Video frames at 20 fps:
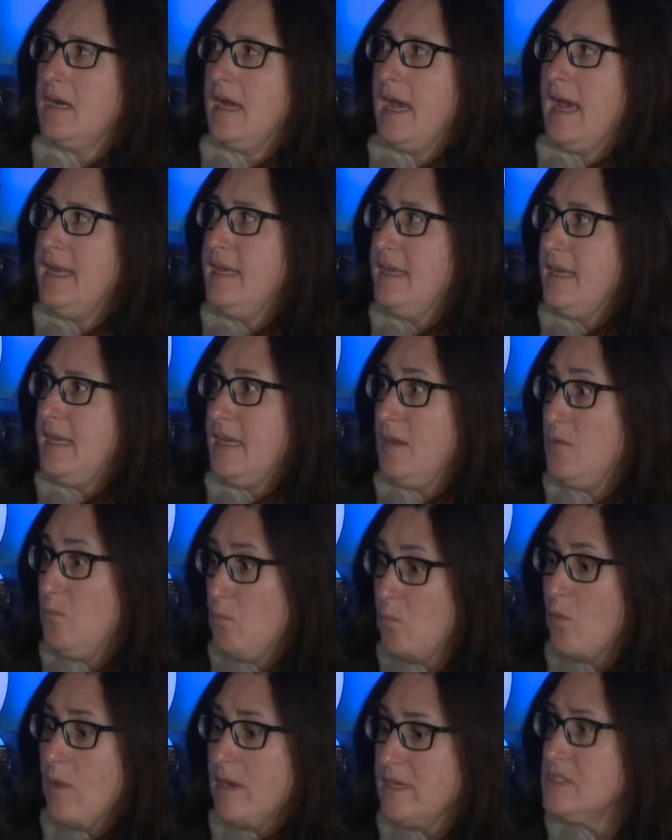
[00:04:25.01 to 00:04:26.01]
and it
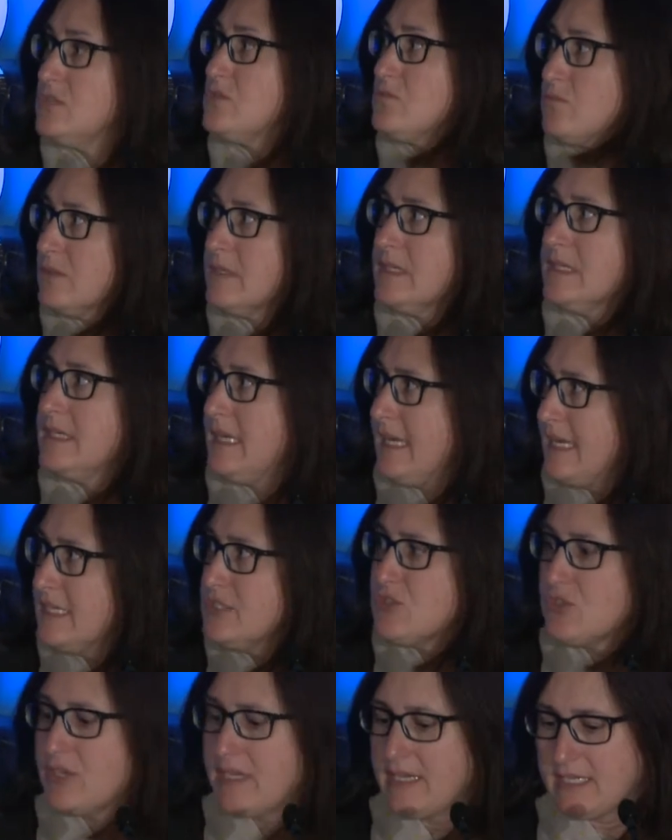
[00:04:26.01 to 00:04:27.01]
was really
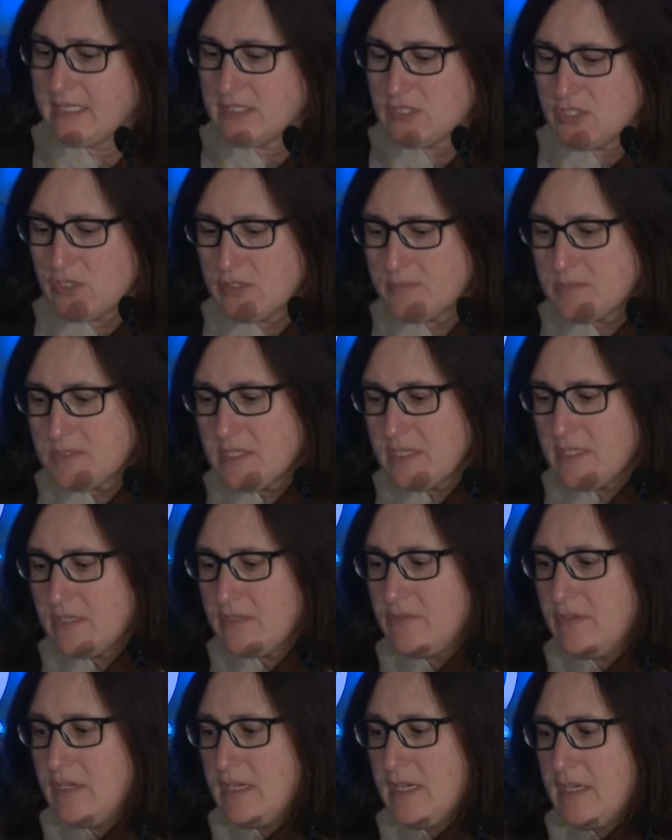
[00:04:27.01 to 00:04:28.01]
intricate in terms
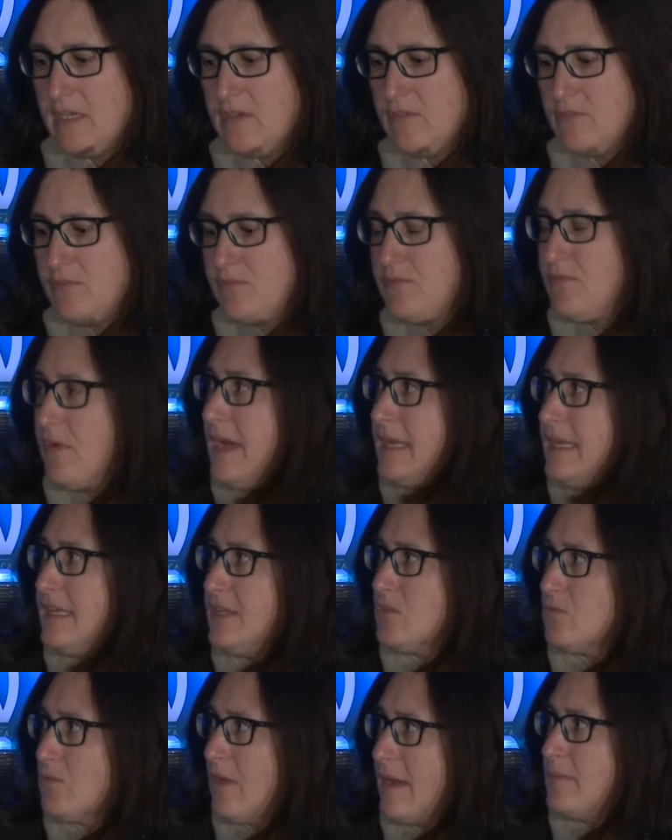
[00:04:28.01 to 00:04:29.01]
of
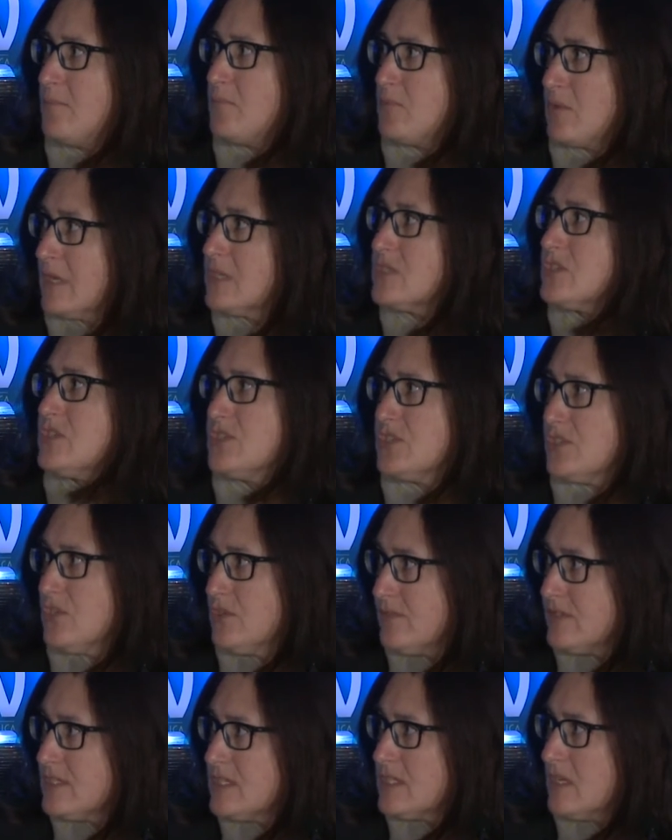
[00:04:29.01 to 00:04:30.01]
finding the right production
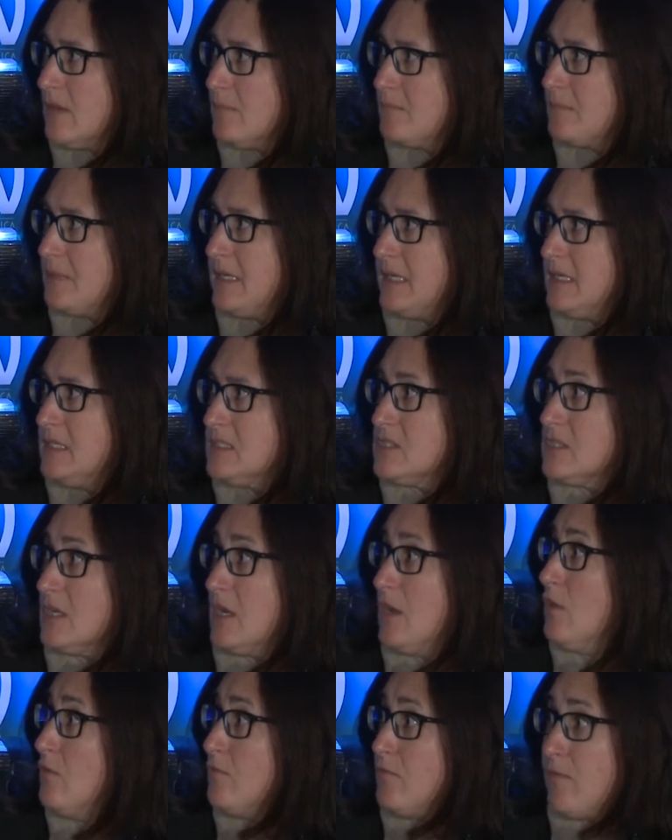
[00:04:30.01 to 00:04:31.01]
service companies,
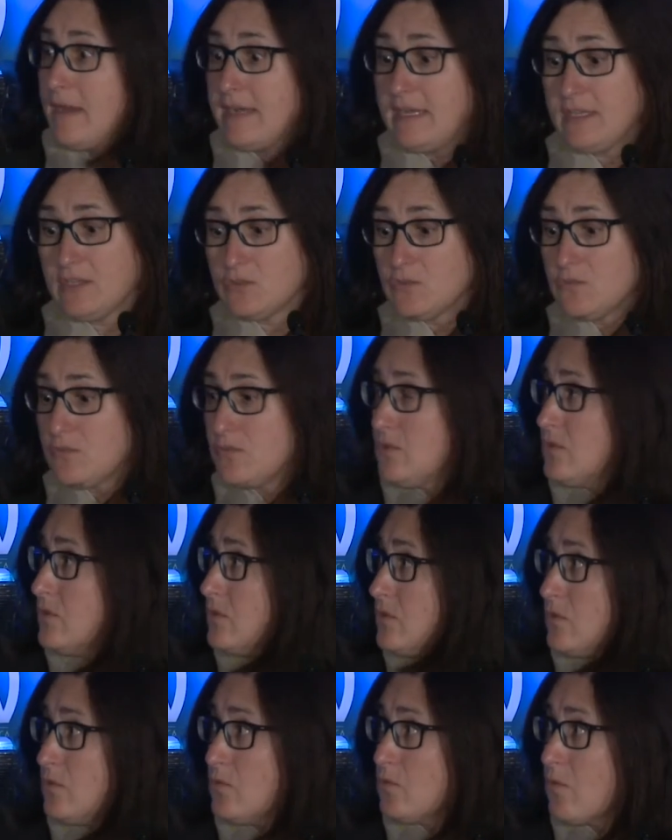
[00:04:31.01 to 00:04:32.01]
finding
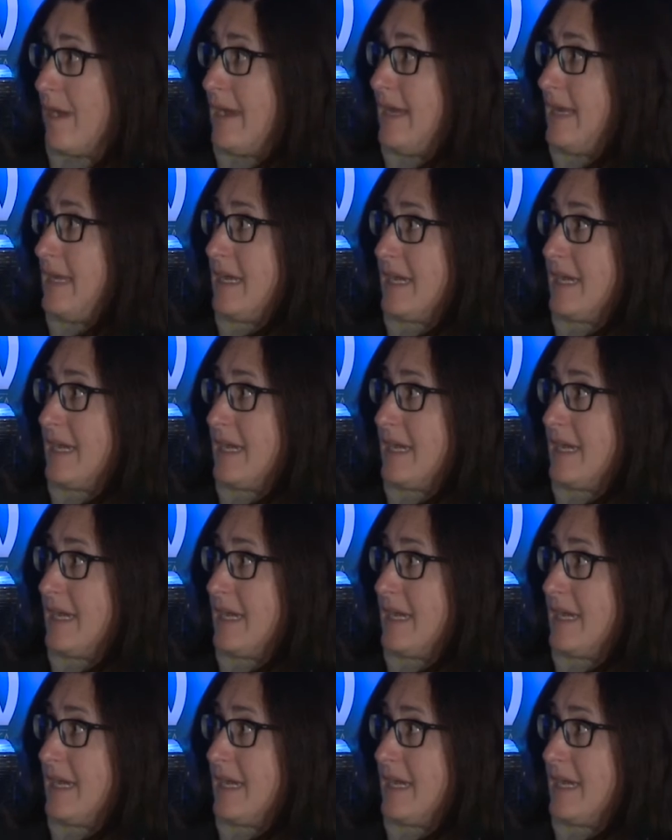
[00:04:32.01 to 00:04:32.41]
the right